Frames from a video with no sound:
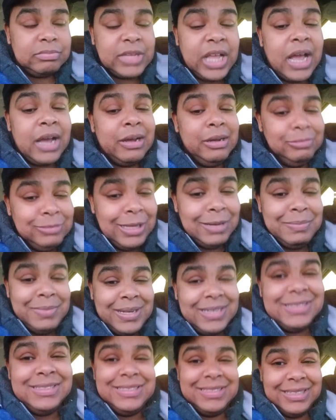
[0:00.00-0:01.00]
I hope that
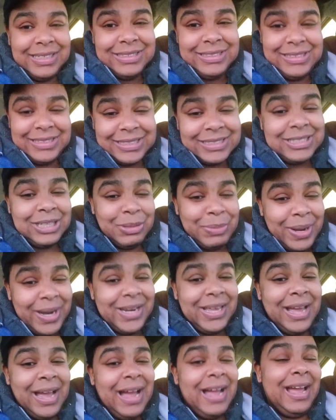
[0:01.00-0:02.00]
made sense to
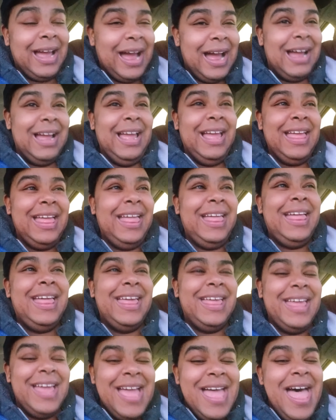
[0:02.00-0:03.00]
somebody. I
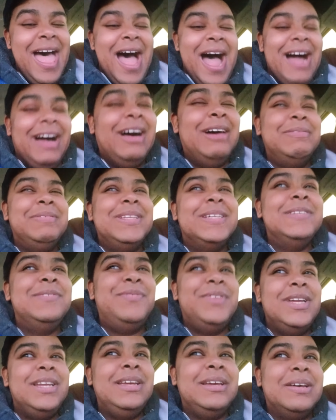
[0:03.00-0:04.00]
hope this
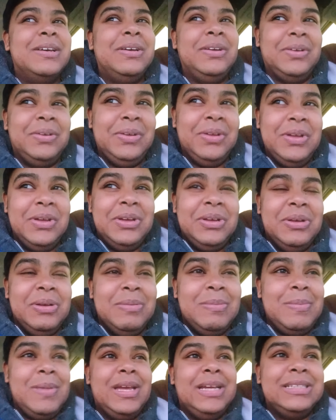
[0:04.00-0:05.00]
video
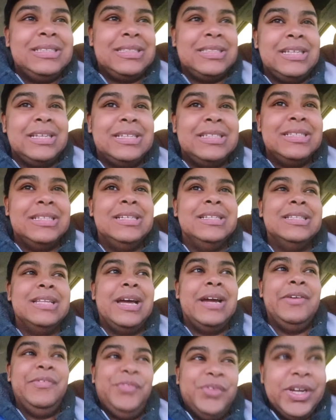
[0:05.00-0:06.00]
makes sense. It's
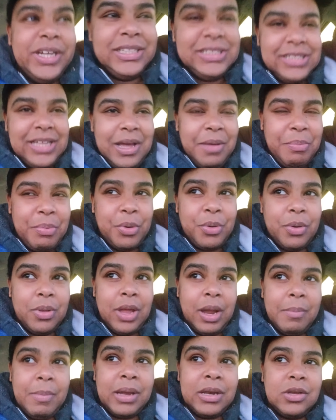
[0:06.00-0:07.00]
like, for example,
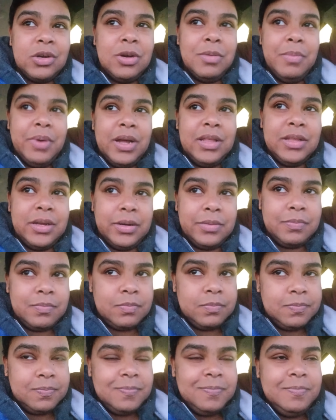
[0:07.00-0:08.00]
like my little brother
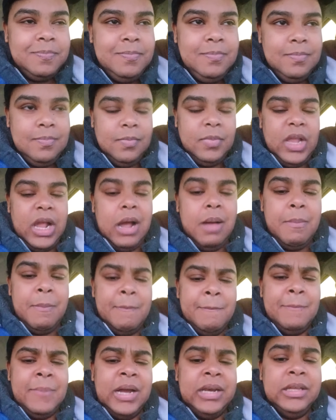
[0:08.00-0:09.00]

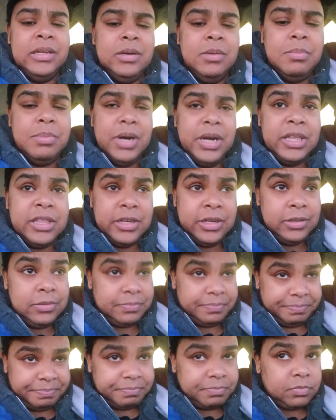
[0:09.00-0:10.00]

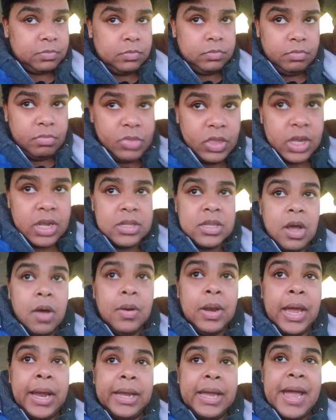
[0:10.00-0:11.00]

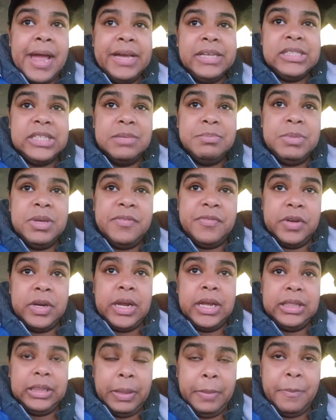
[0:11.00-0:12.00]
don't like asking me for
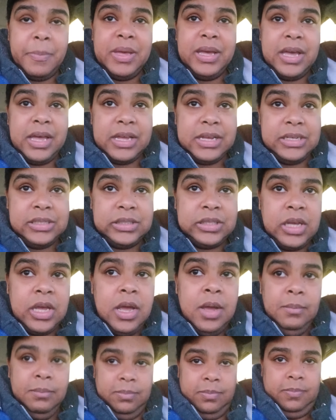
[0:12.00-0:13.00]
nothing because
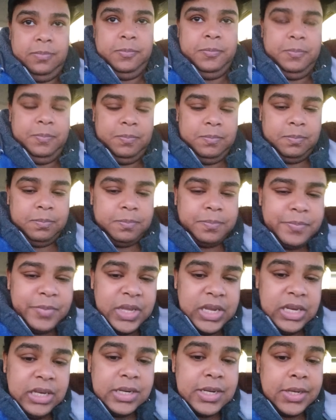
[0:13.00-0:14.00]

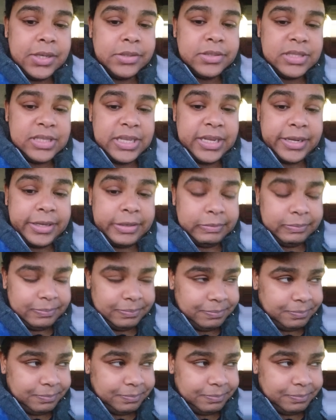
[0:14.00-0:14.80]
he knows that,